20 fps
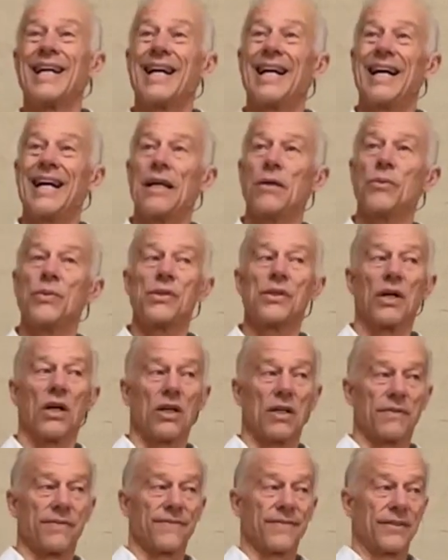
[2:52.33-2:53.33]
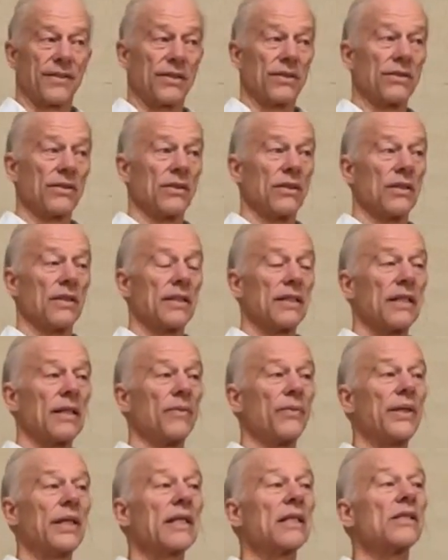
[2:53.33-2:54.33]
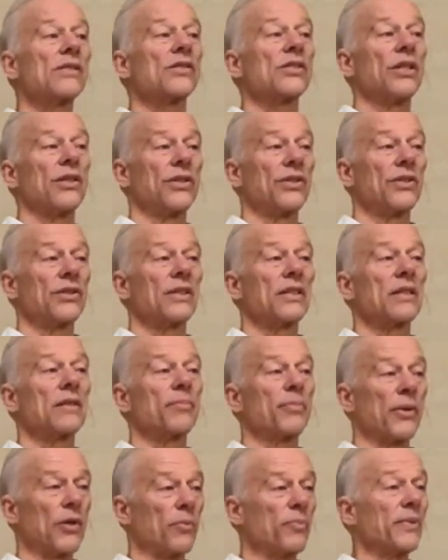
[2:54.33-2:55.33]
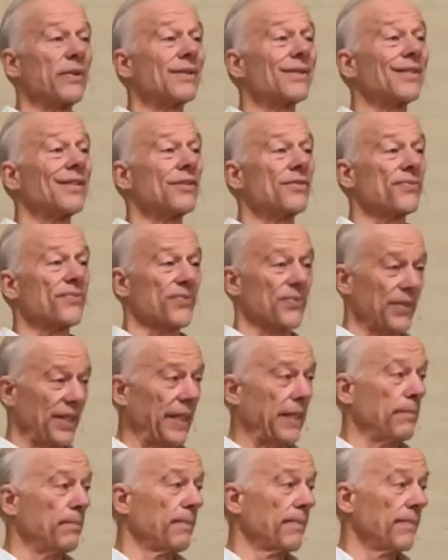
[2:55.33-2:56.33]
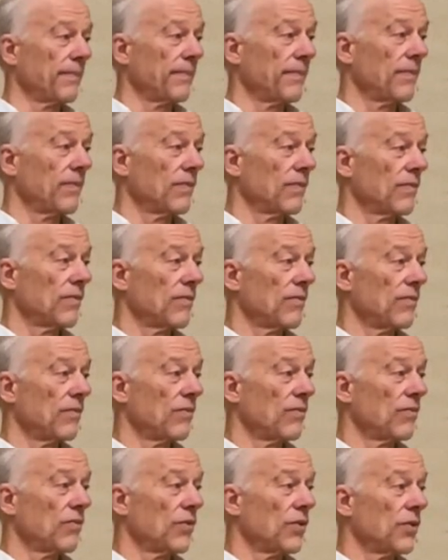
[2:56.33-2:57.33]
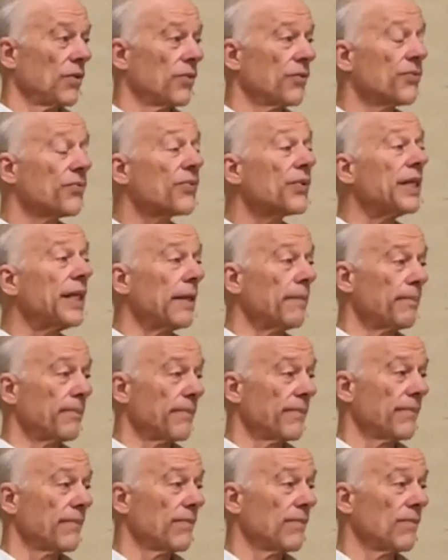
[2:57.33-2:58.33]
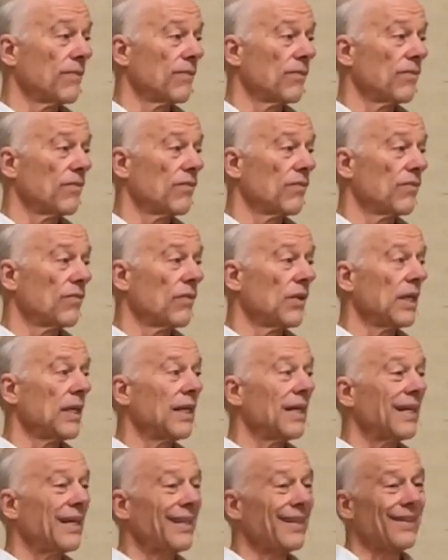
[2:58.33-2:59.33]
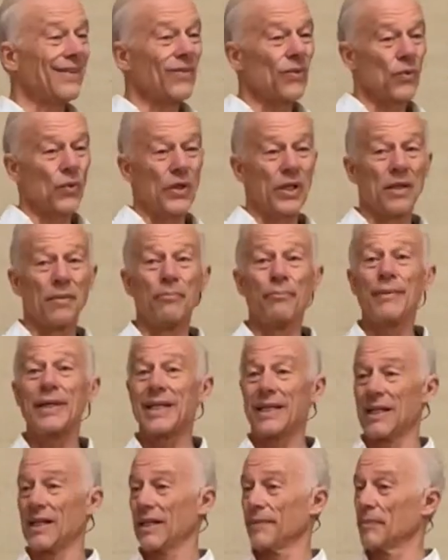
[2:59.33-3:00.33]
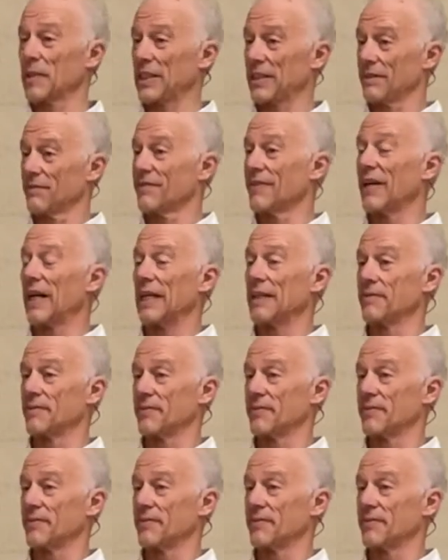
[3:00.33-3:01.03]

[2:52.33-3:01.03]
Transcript: I would offer that we consider that the purpose is freedom. Freedom. And in a minute, I'm going to define